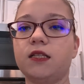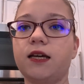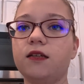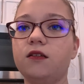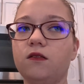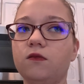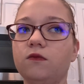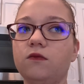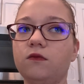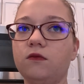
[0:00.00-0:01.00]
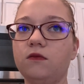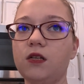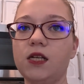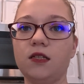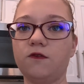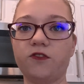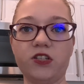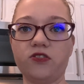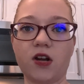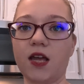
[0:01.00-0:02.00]
Like you don't need to
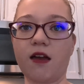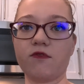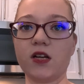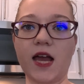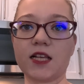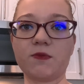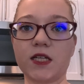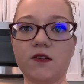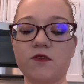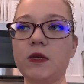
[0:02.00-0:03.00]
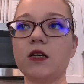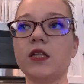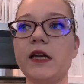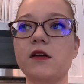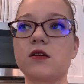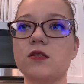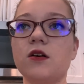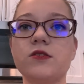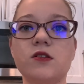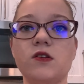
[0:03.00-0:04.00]
freeze dry every aspect of a meal, like, because
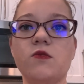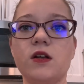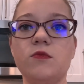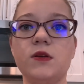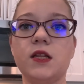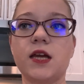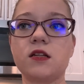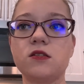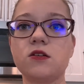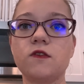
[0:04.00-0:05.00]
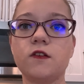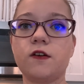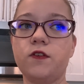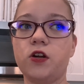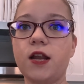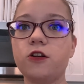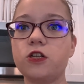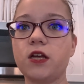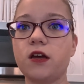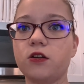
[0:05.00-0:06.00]
also you want to be like conservative of your
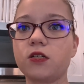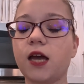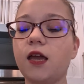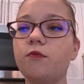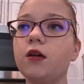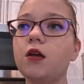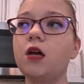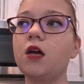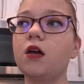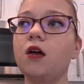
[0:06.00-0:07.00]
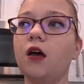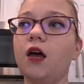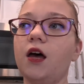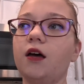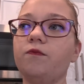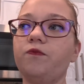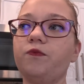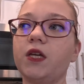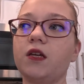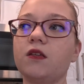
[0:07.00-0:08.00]
energy and your time,
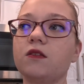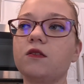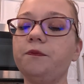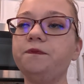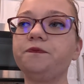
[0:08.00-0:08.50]
because